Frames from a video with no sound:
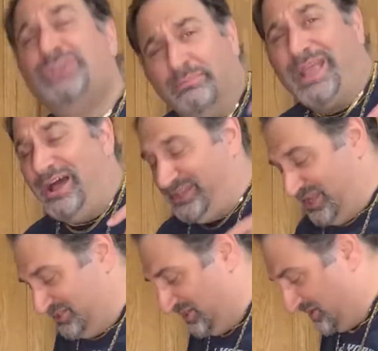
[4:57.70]
Come down,
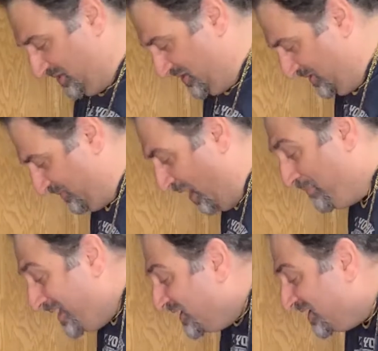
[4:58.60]
Nancy. I'll
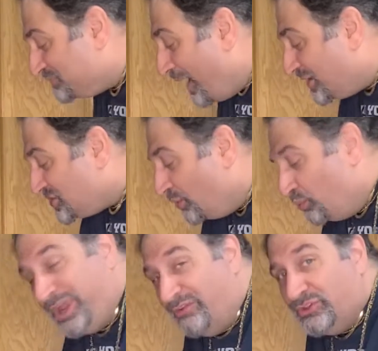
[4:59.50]
make you gazpacho,
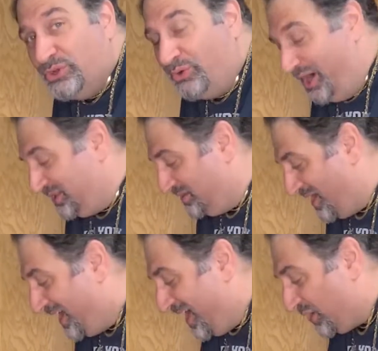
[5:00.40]
whatever you want.
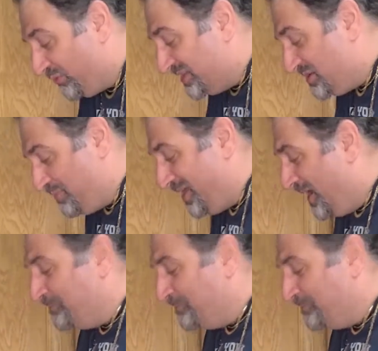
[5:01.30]
I got a recipe.